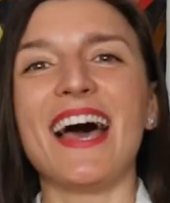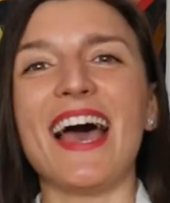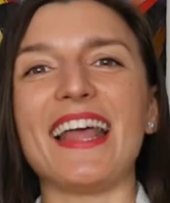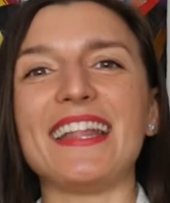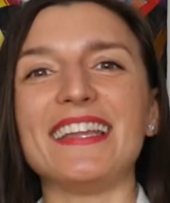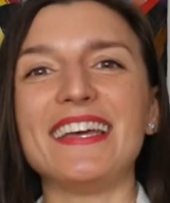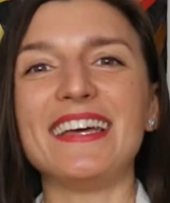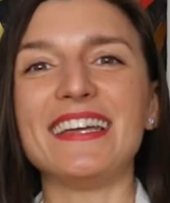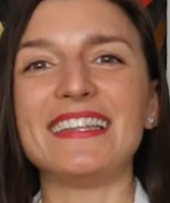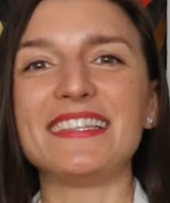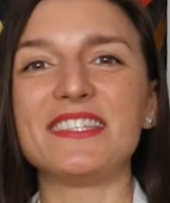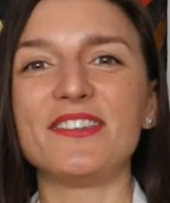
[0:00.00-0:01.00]
And
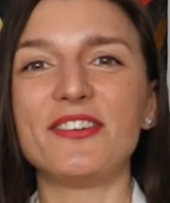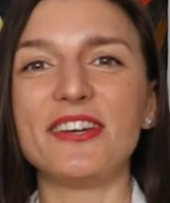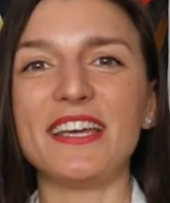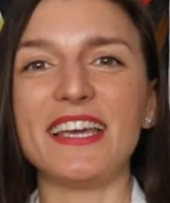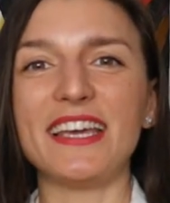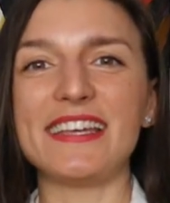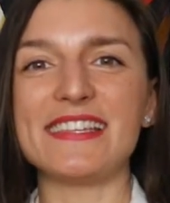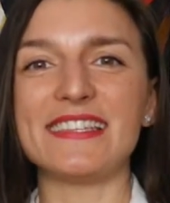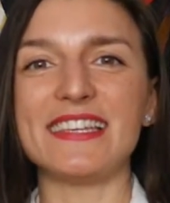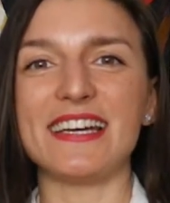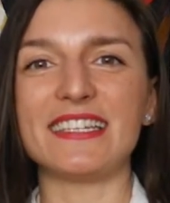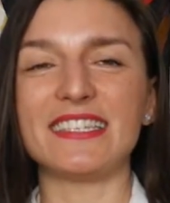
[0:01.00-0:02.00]
the story is
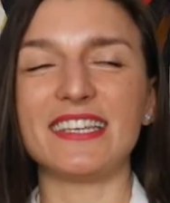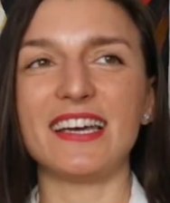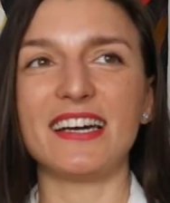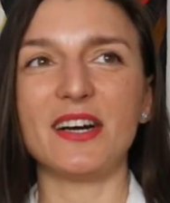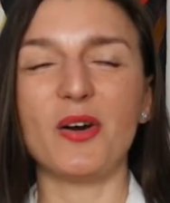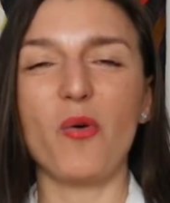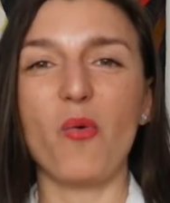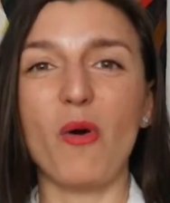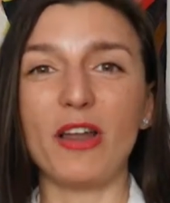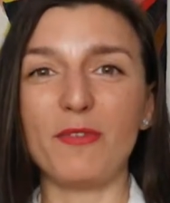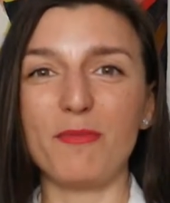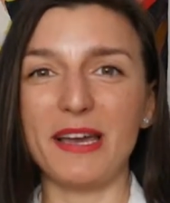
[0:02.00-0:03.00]
that
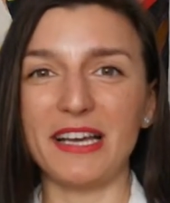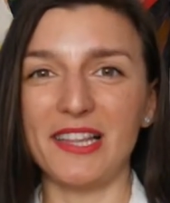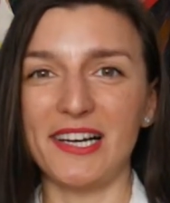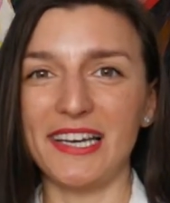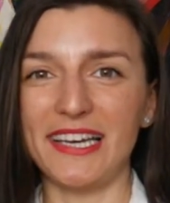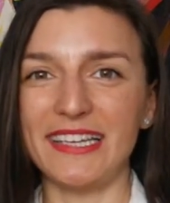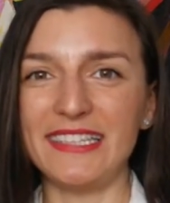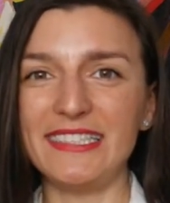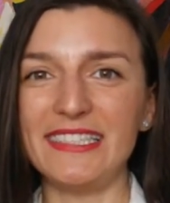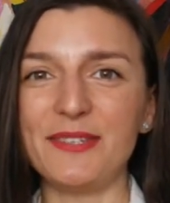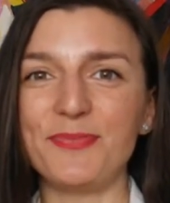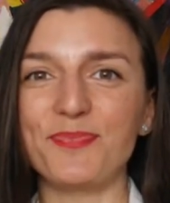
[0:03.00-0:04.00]
one of my
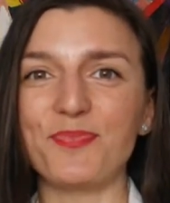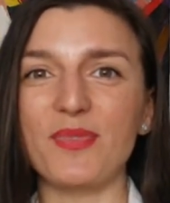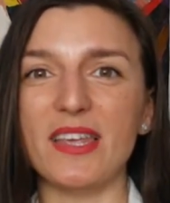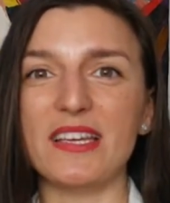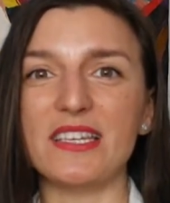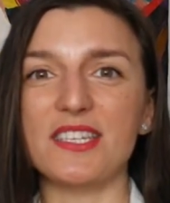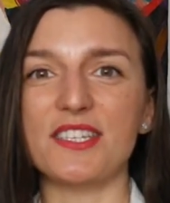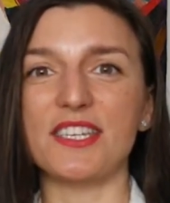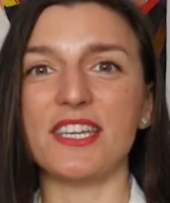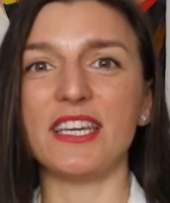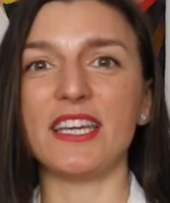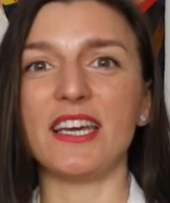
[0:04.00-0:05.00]
clients,
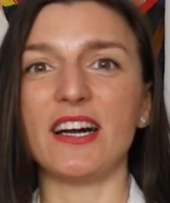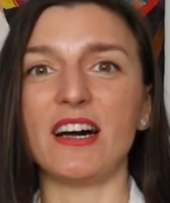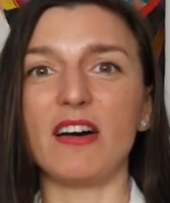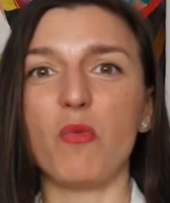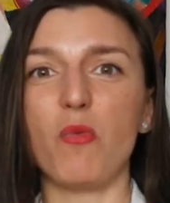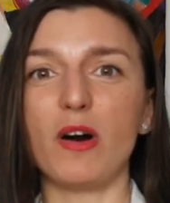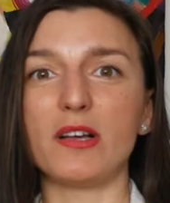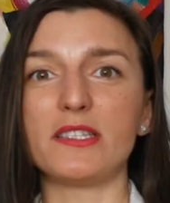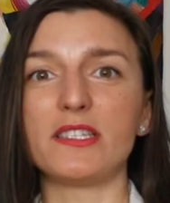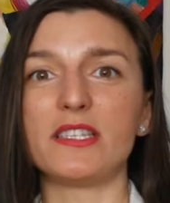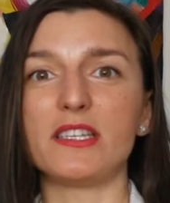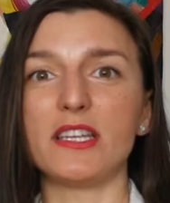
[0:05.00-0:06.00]
she
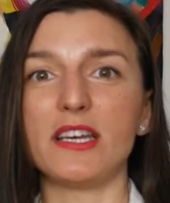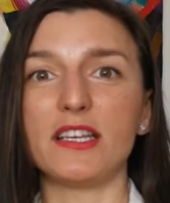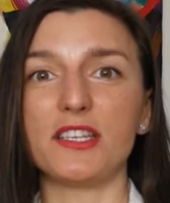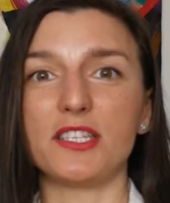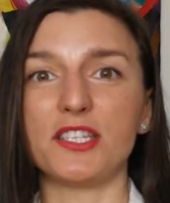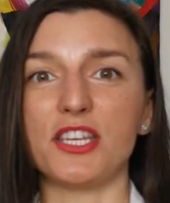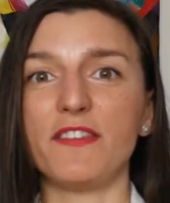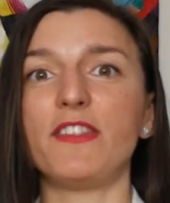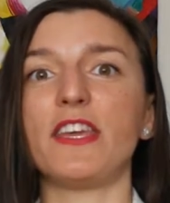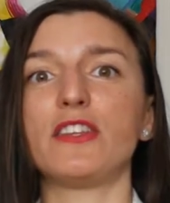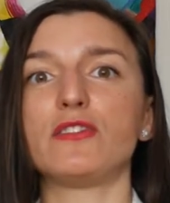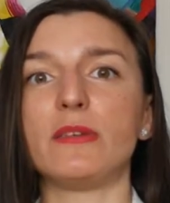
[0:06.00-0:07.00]
was
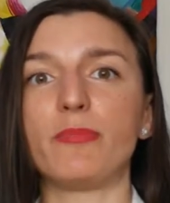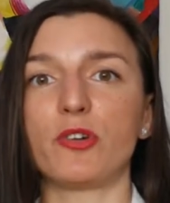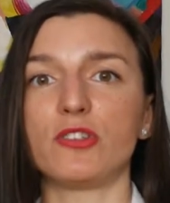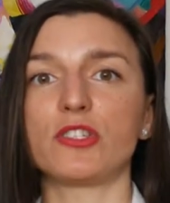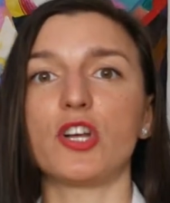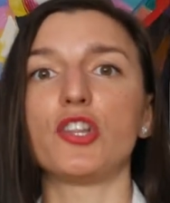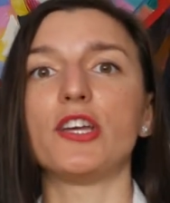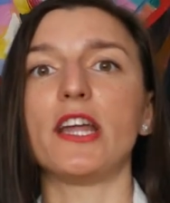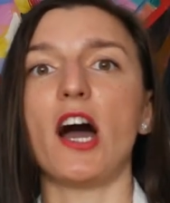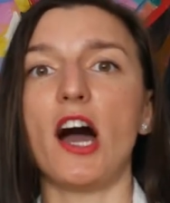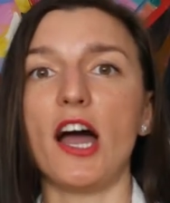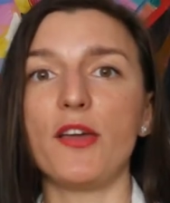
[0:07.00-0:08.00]
shifting to the protocol
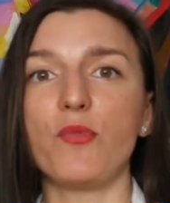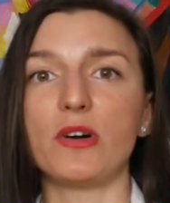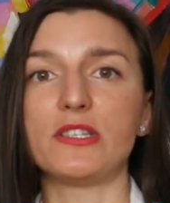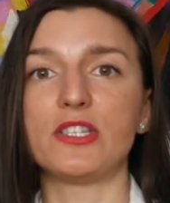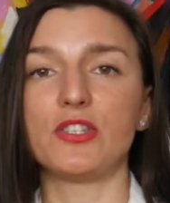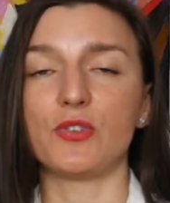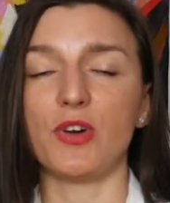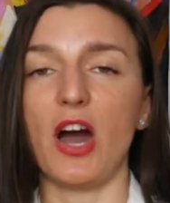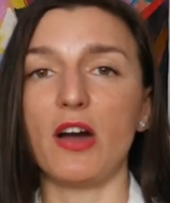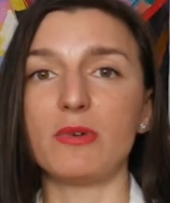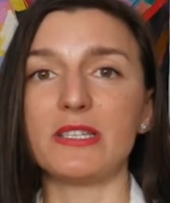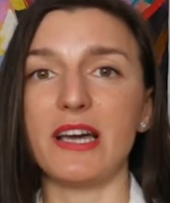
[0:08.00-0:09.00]
that I
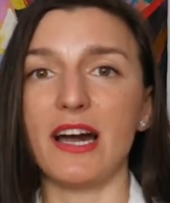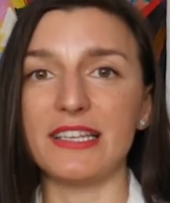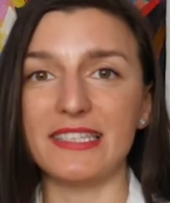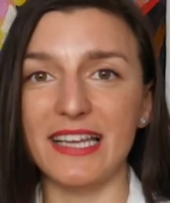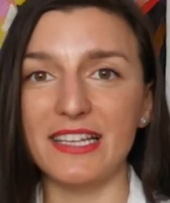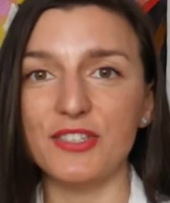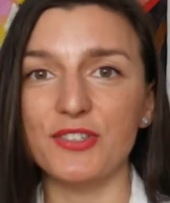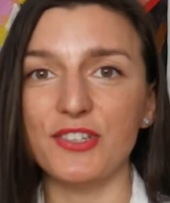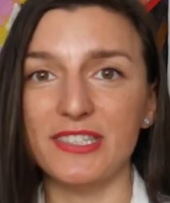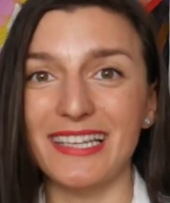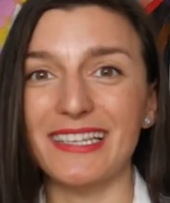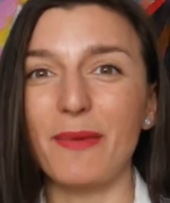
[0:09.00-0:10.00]

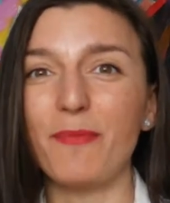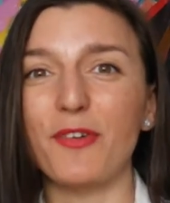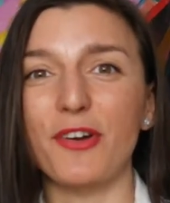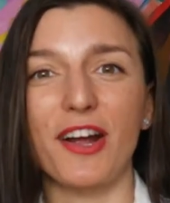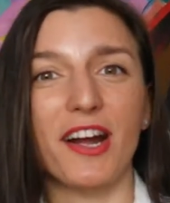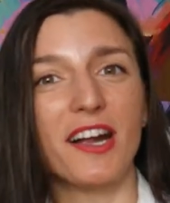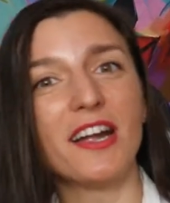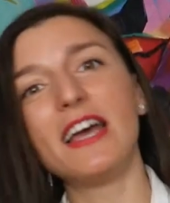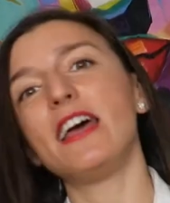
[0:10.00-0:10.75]
set up for her,